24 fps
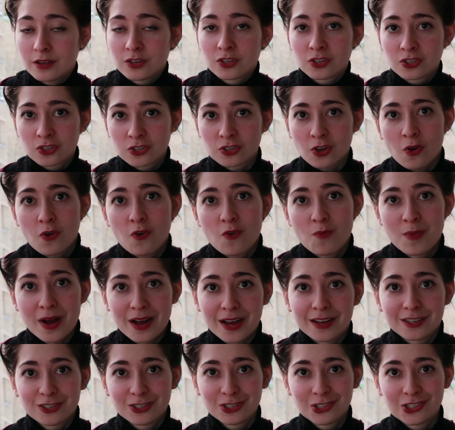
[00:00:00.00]
so
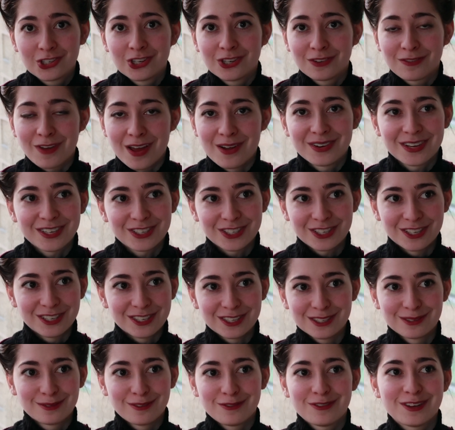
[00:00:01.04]
much to
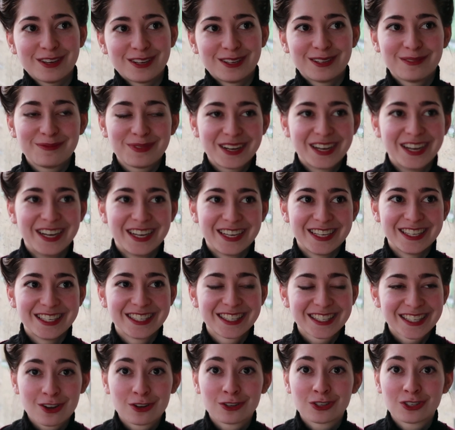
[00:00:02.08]
Foundations Revealed
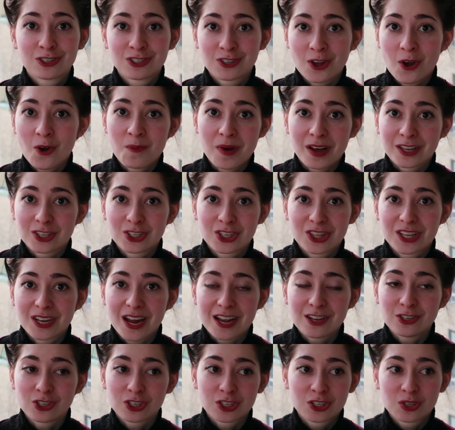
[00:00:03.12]
because there's so much that
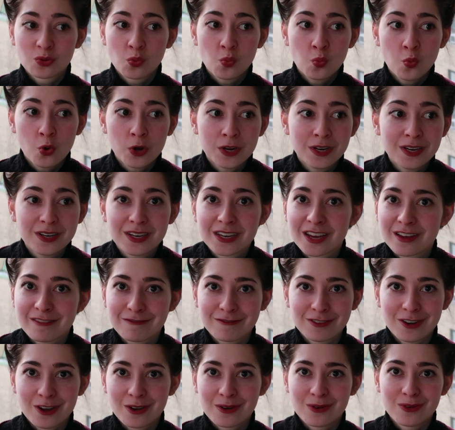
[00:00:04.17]
I just wouldn't
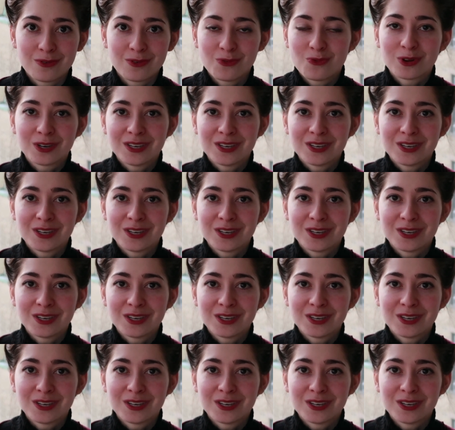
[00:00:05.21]
have known,